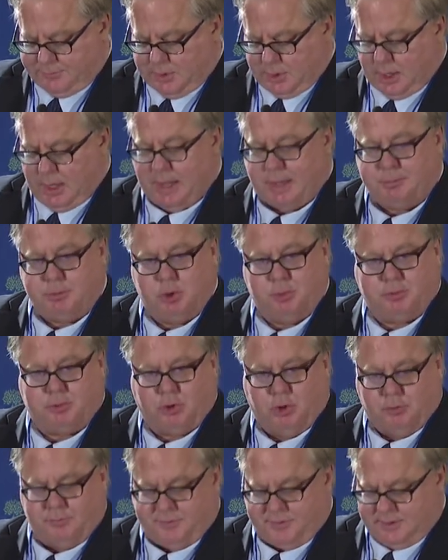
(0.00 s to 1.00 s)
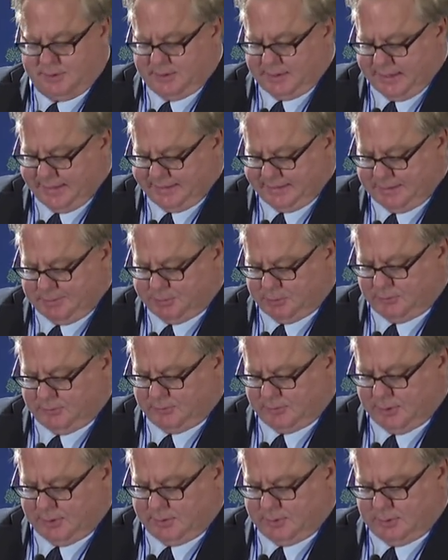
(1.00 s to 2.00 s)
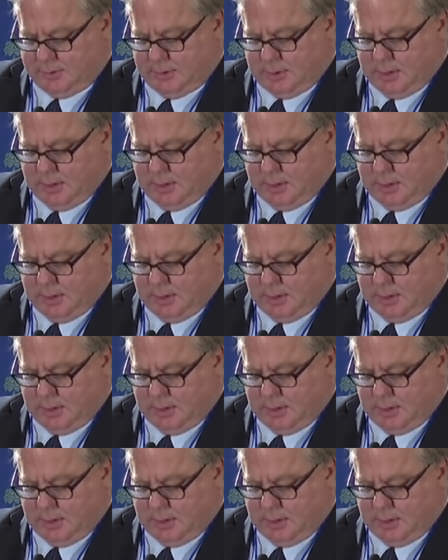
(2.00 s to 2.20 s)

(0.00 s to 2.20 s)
ibuprofen, 90%,